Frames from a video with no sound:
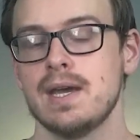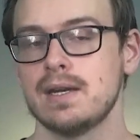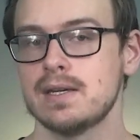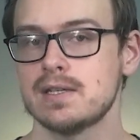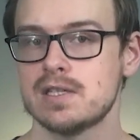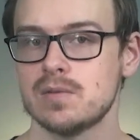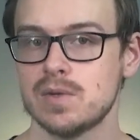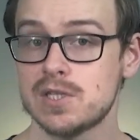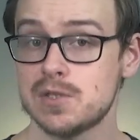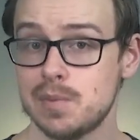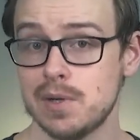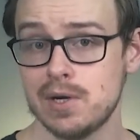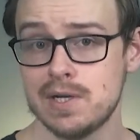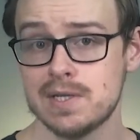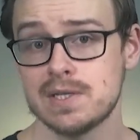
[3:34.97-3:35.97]
and get some
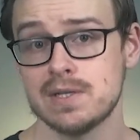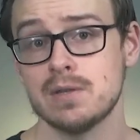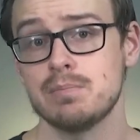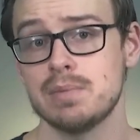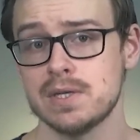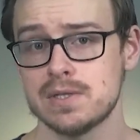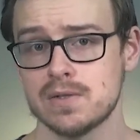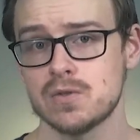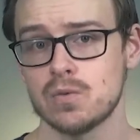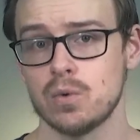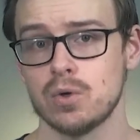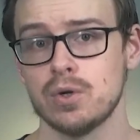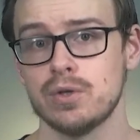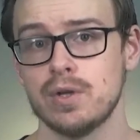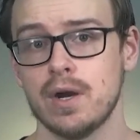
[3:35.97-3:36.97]
experience in the business
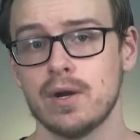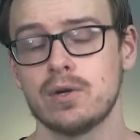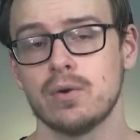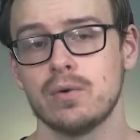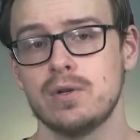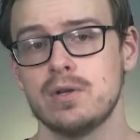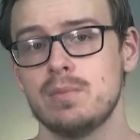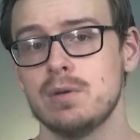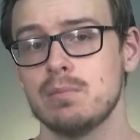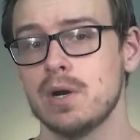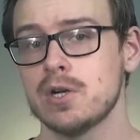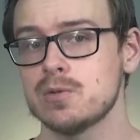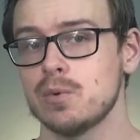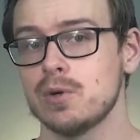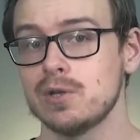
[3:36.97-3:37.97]
world are going to be
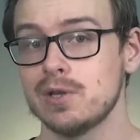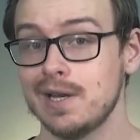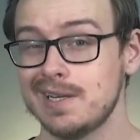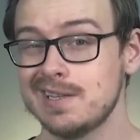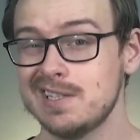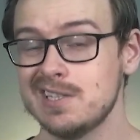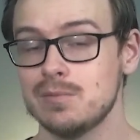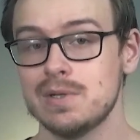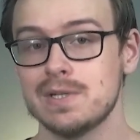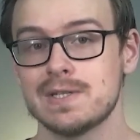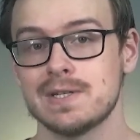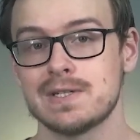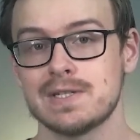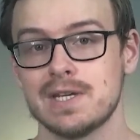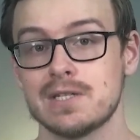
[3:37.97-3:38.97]
much more likely to be
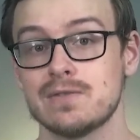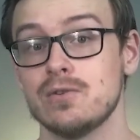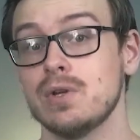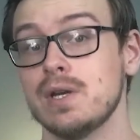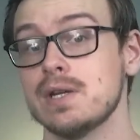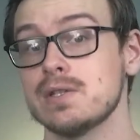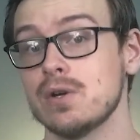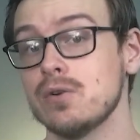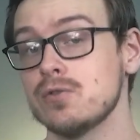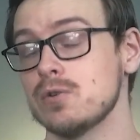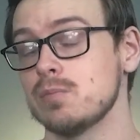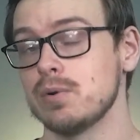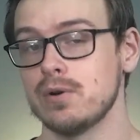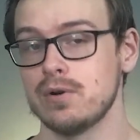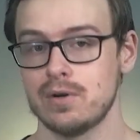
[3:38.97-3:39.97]
successful as
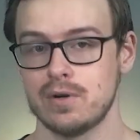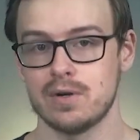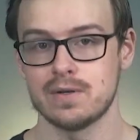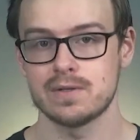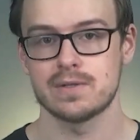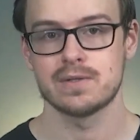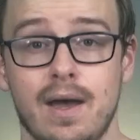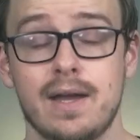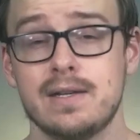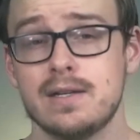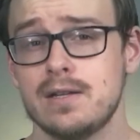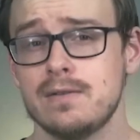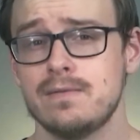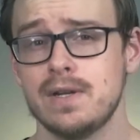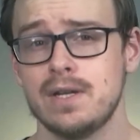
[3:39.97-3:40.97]
entrepreneurs. I did
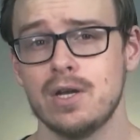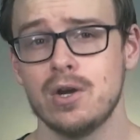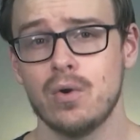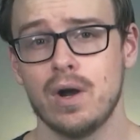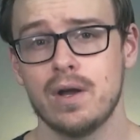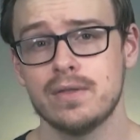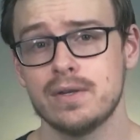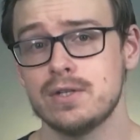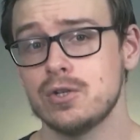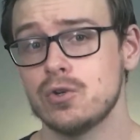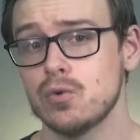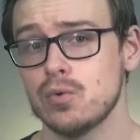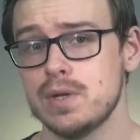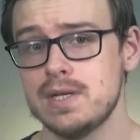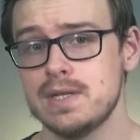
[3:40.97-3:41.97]
a video on the
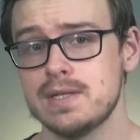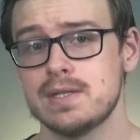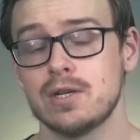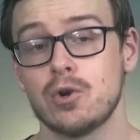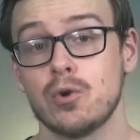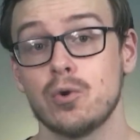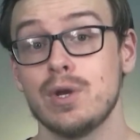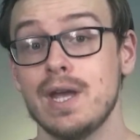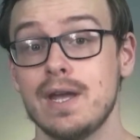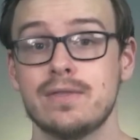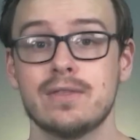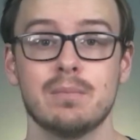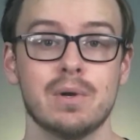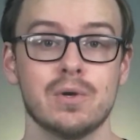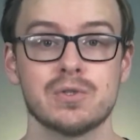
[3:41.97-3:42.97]
degrees that create the
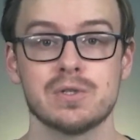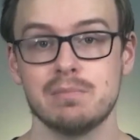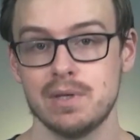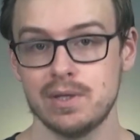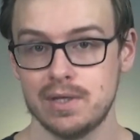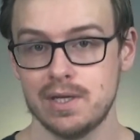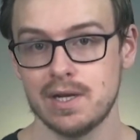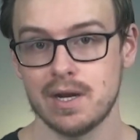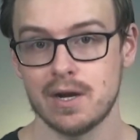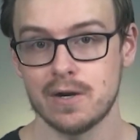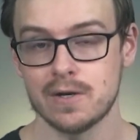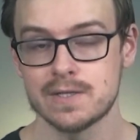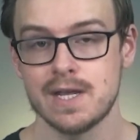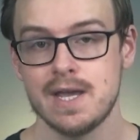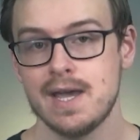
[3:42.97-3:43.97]
most
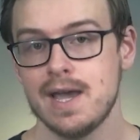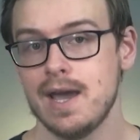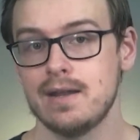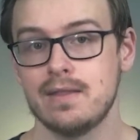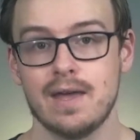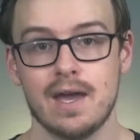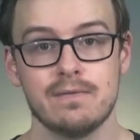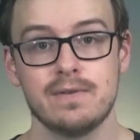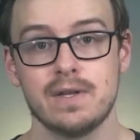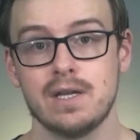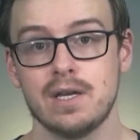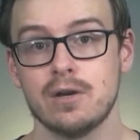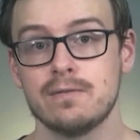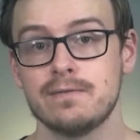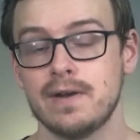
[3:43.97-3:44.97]
millionaires, and in that
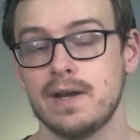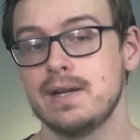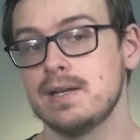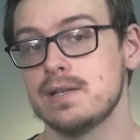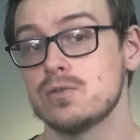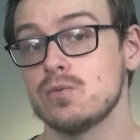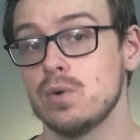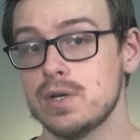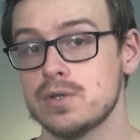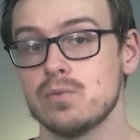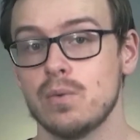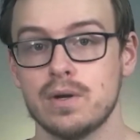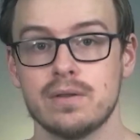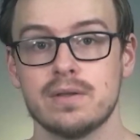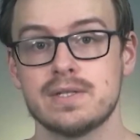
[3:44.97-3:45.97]
video, finance was
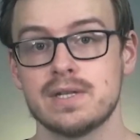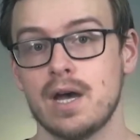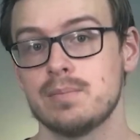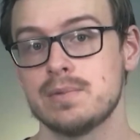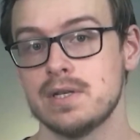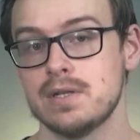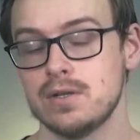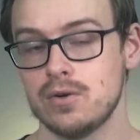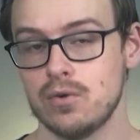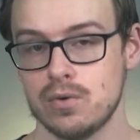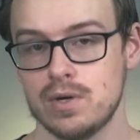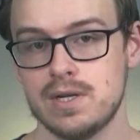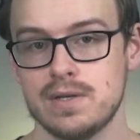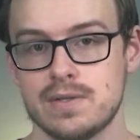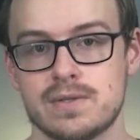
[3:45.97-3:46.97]
one of the top 10
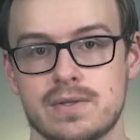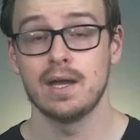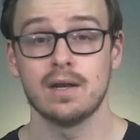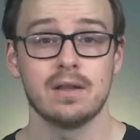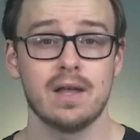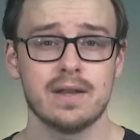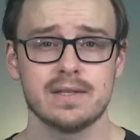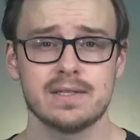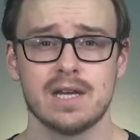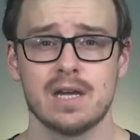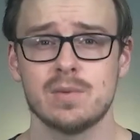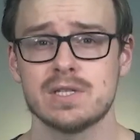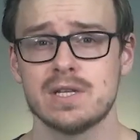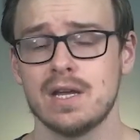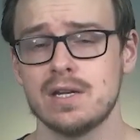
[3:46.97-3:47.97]
degrees. And a lot of the time,
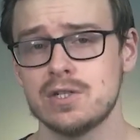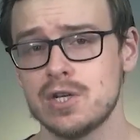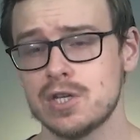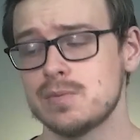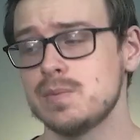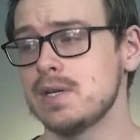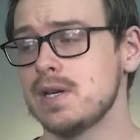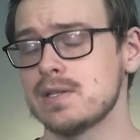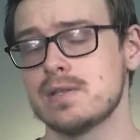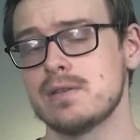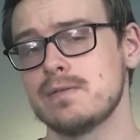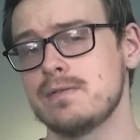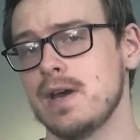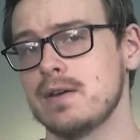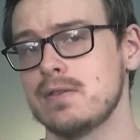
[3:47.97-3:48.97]
it's not just because of the
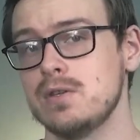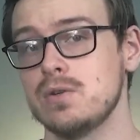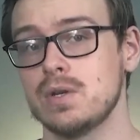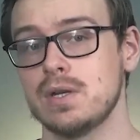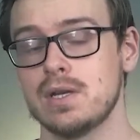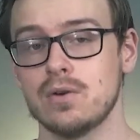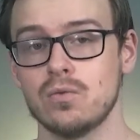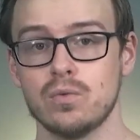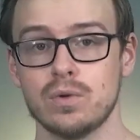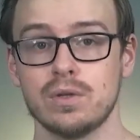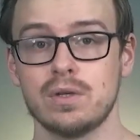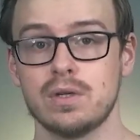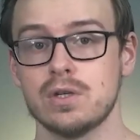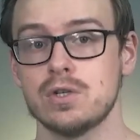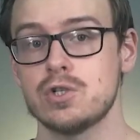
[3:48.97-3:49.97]
fact that you can get really
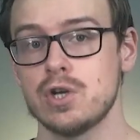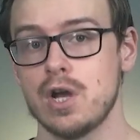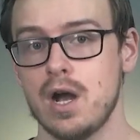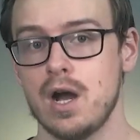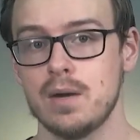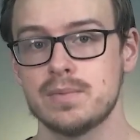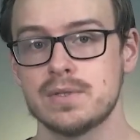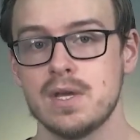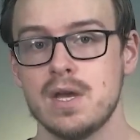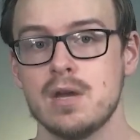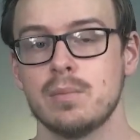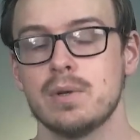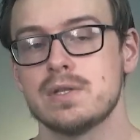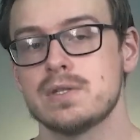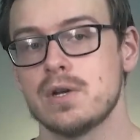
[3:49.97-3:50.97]
good jobs,
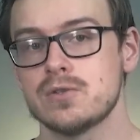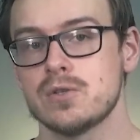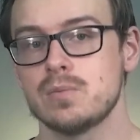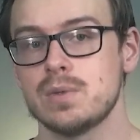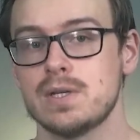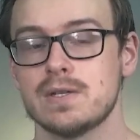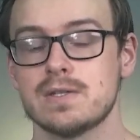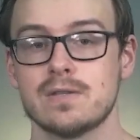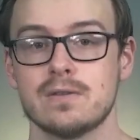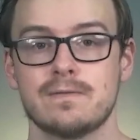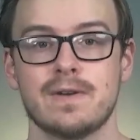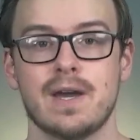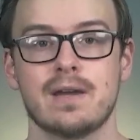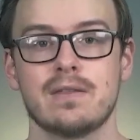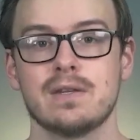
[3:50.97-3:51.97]
but it's also because of the
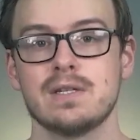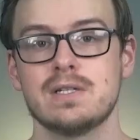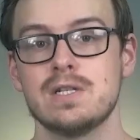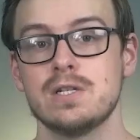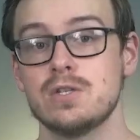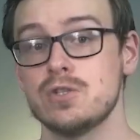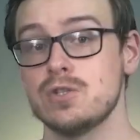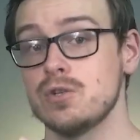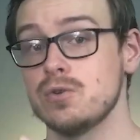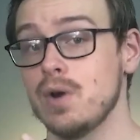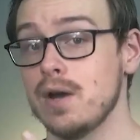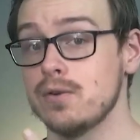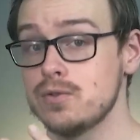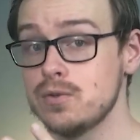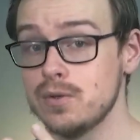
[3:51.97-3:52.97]
fact that it teaches you
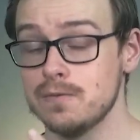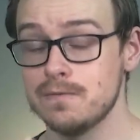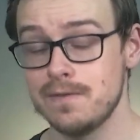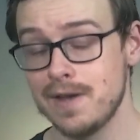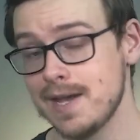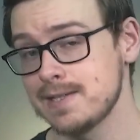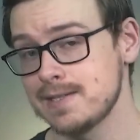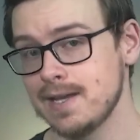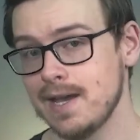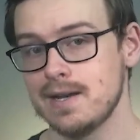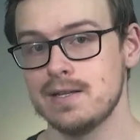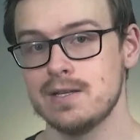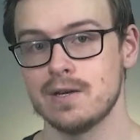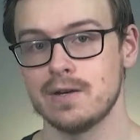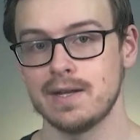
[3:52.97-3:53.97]
how to invest at a
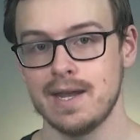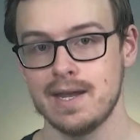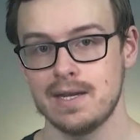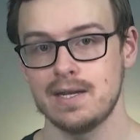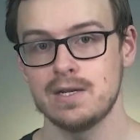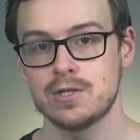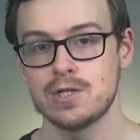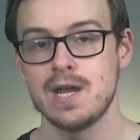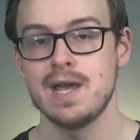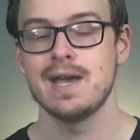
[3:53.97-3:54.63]
young age,